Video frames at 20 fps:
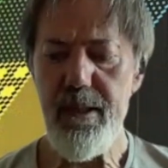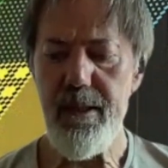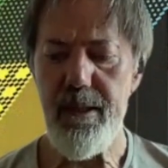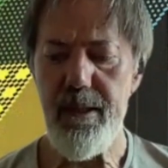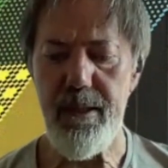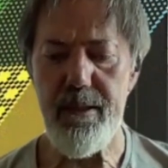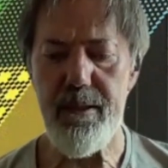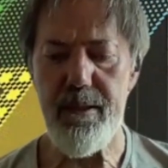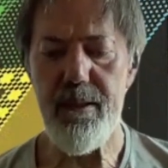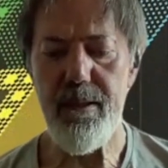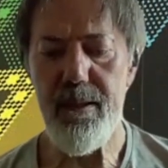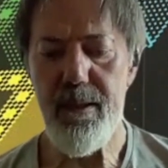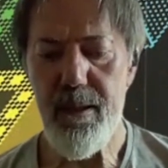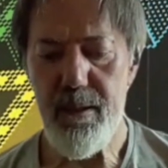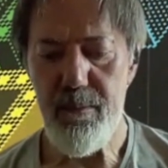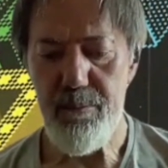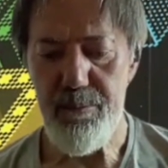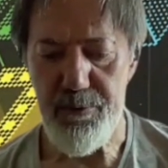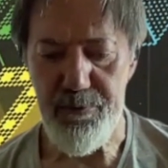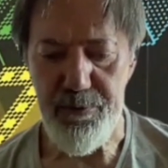And
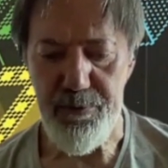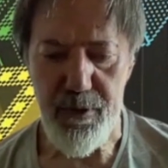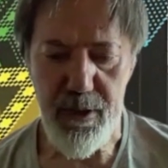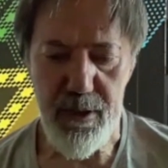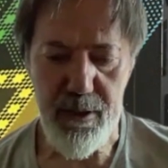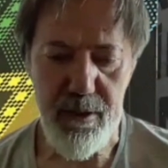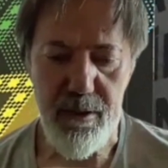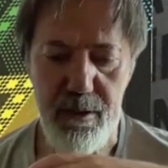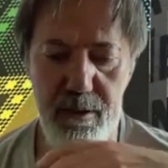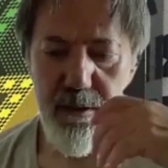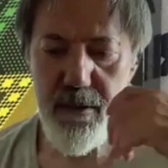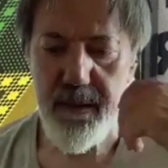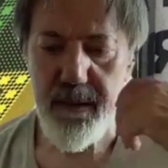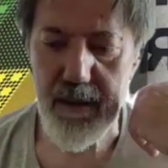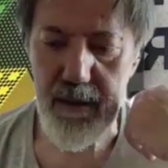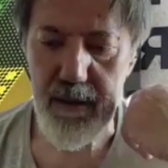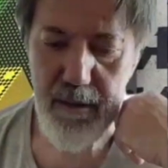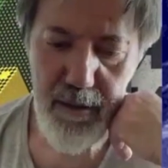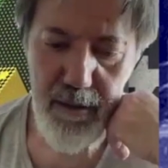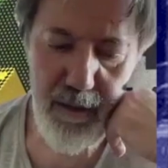before I
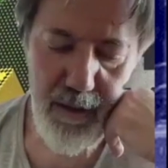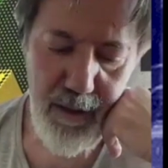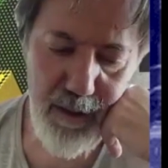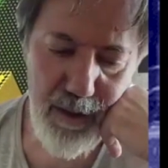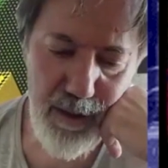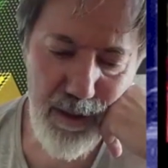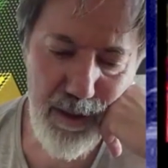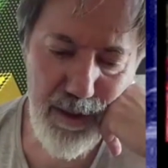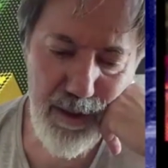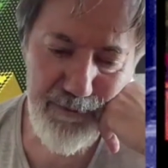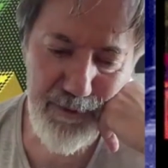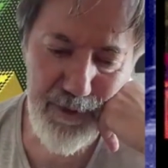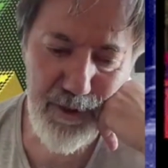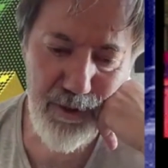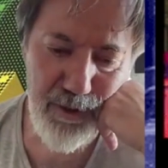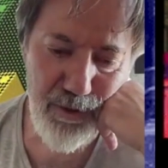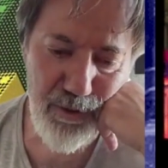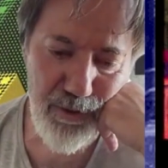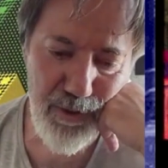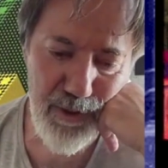left
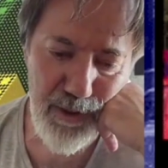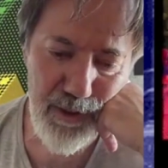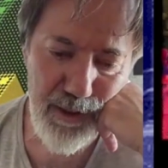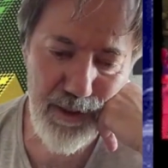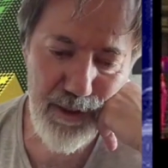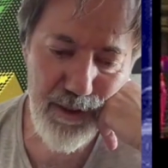the UK,